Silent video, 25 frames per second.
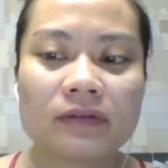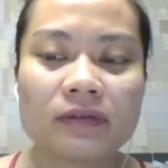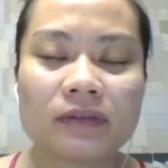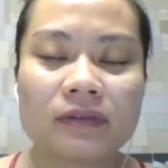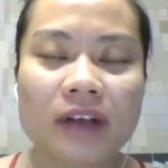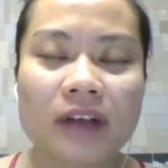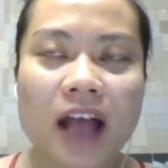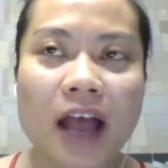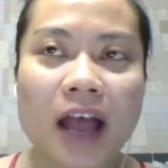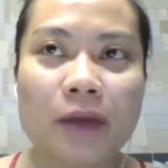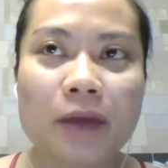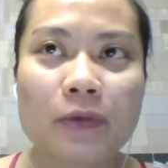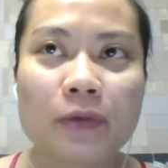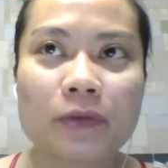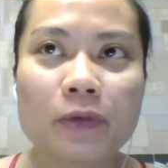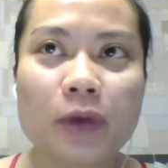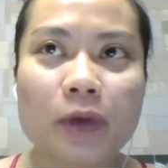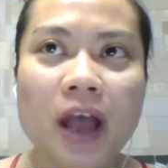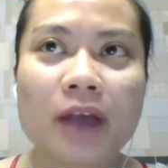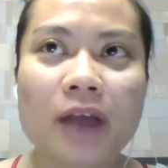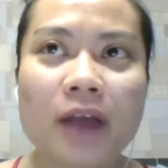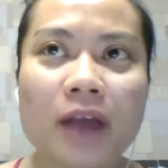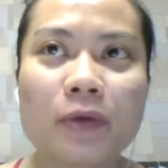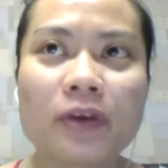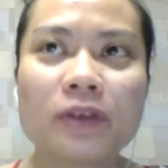I
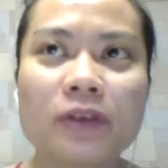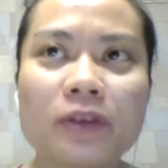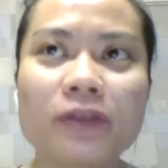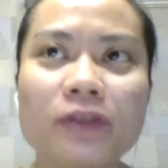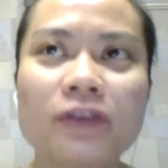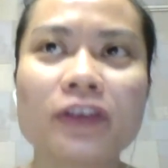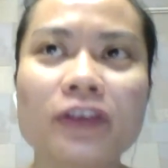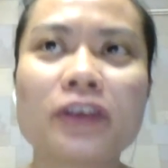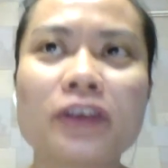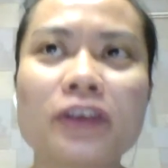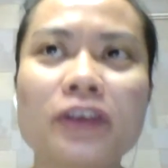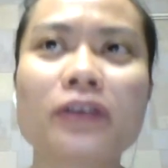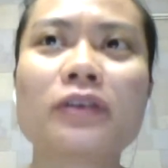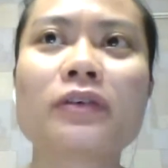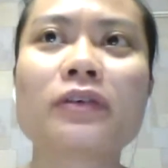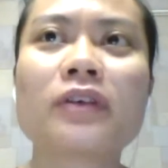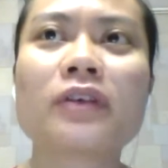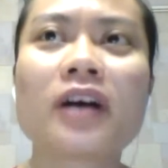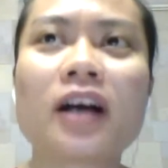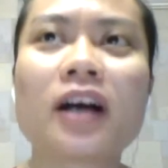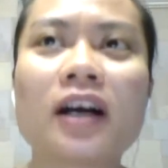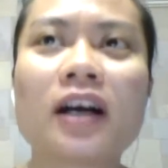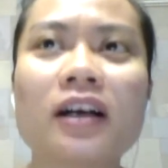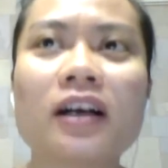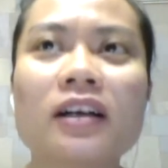I will feel
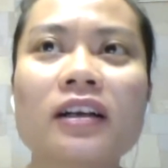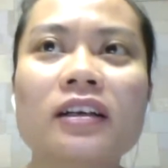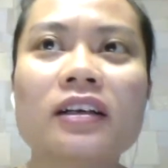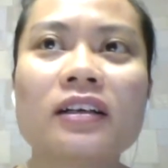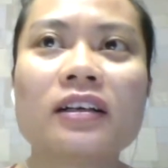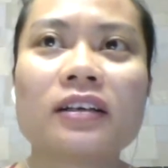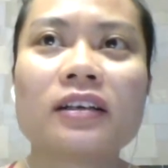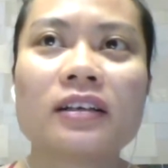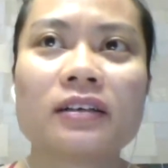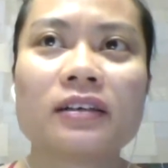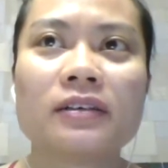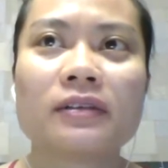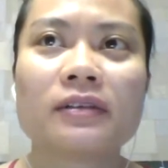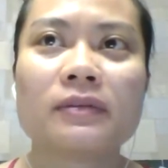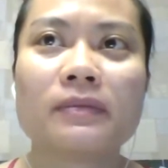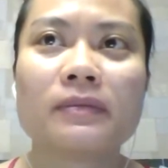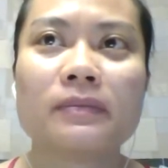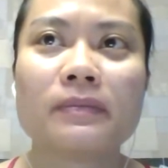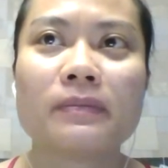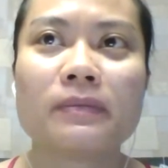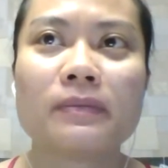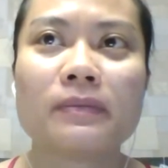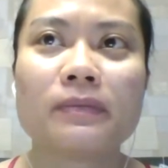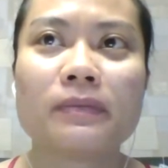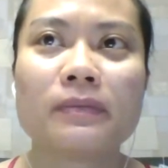uh,
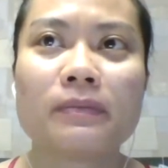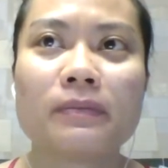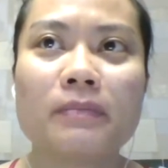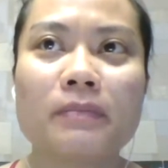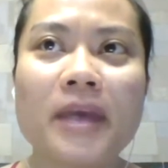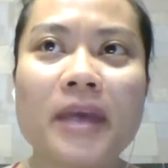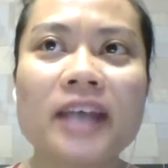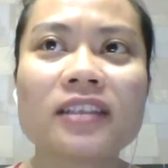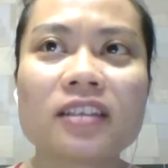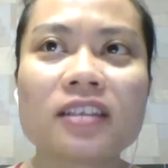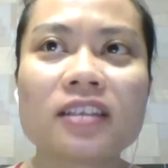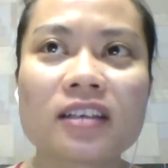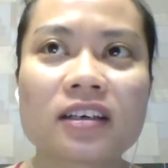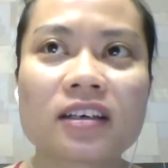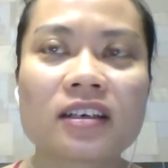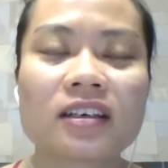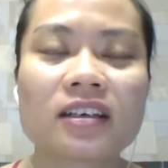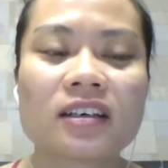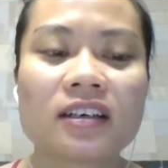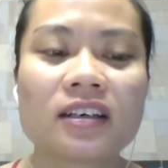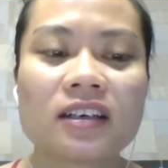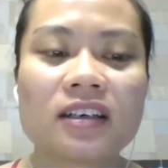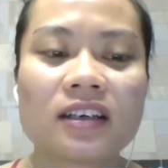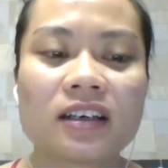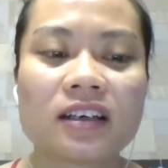better
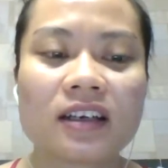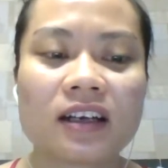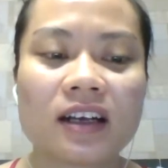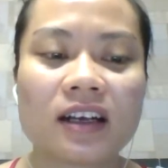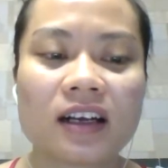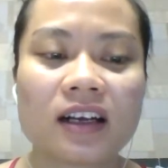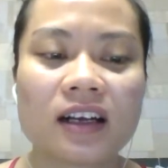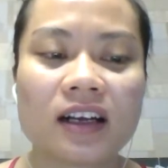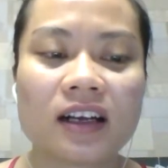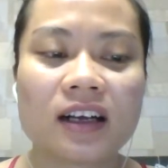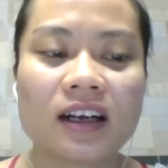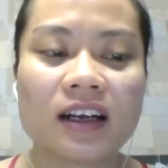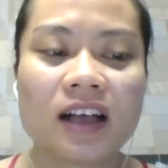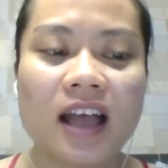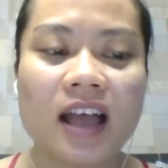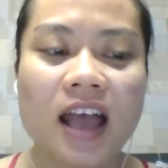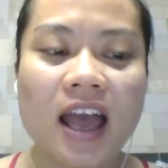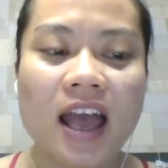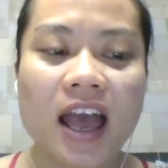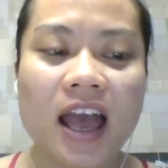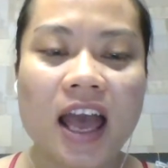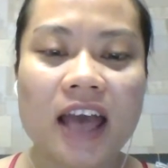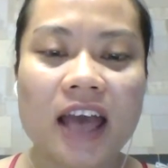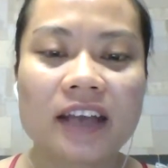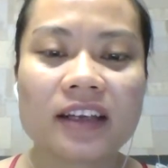uh,
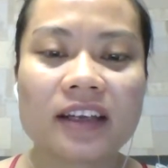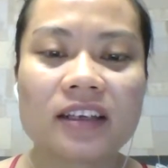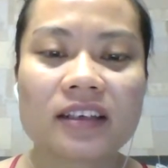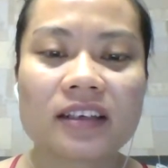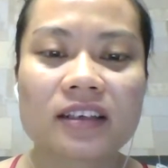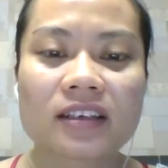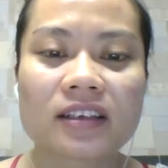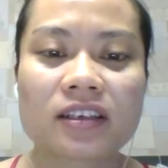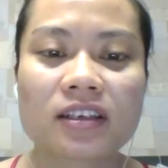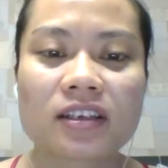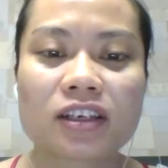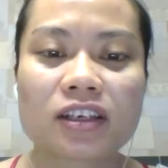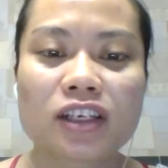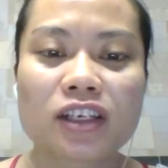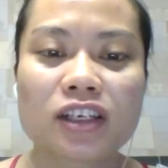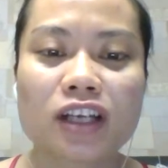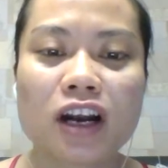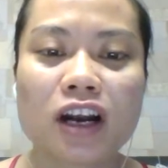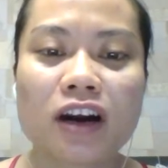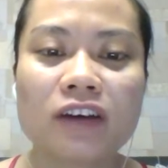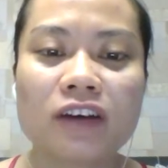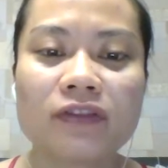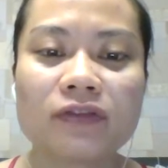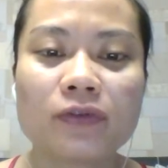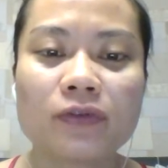at the
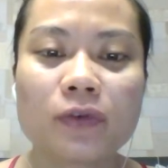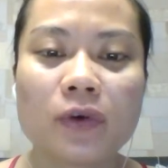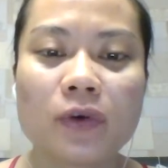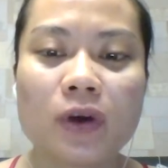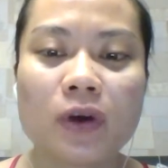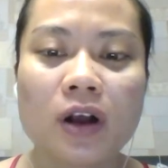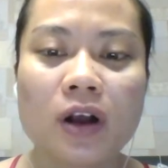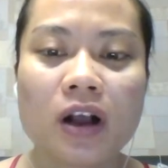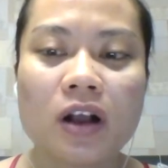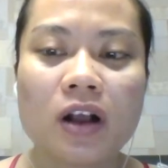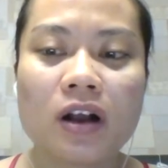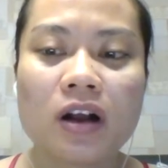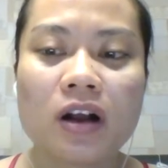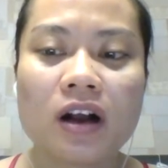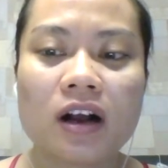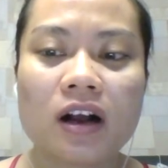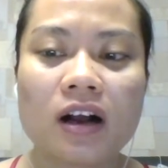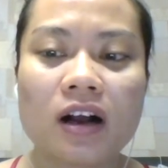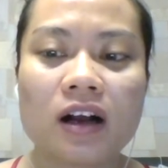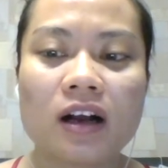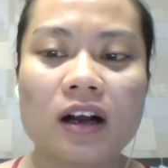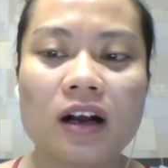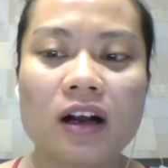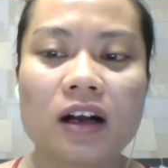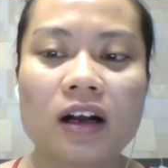shop
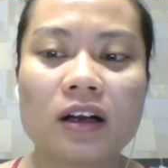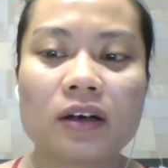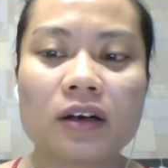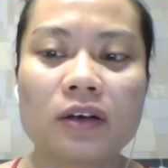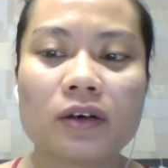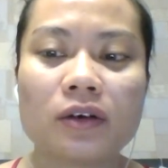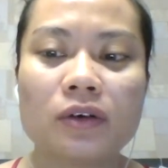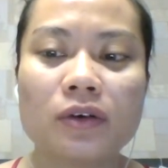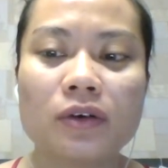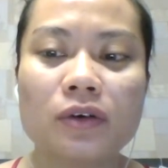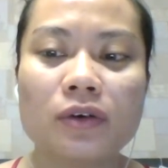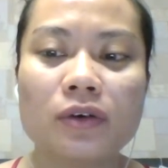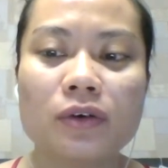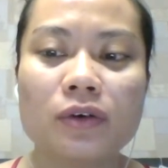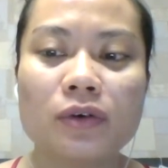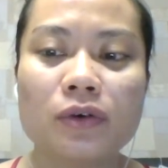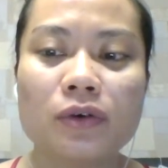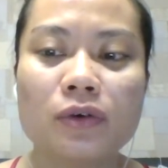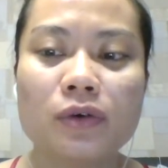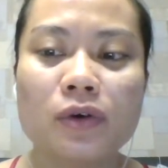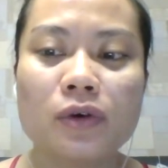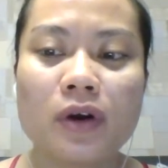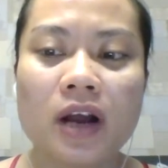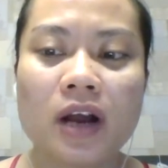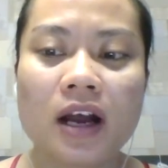mm.
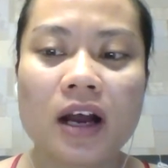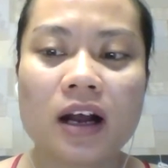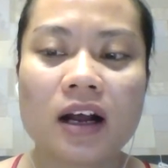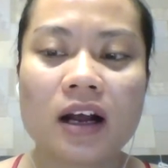who hmm.